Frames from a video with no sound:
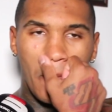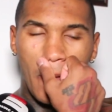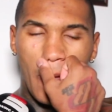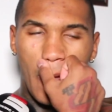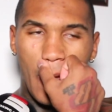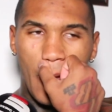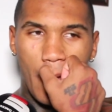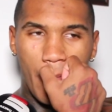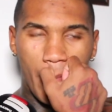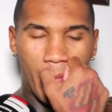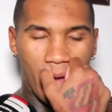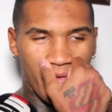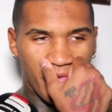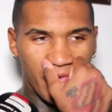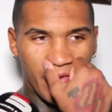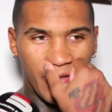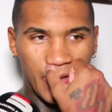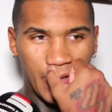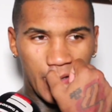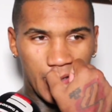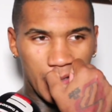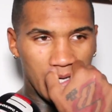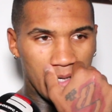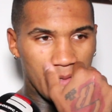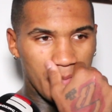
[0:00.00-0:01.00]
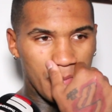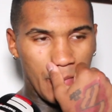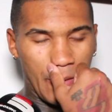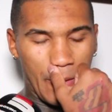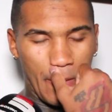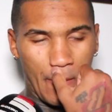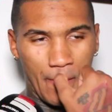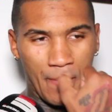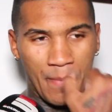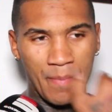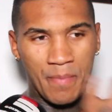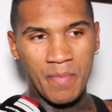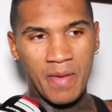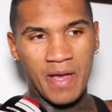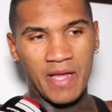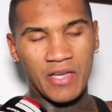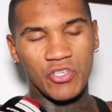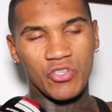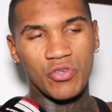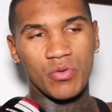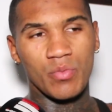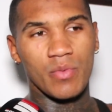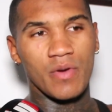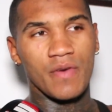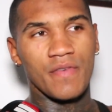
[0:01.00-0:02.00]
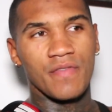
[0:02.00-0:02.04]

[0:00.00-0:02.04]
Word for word: Um, I think um, Matchroom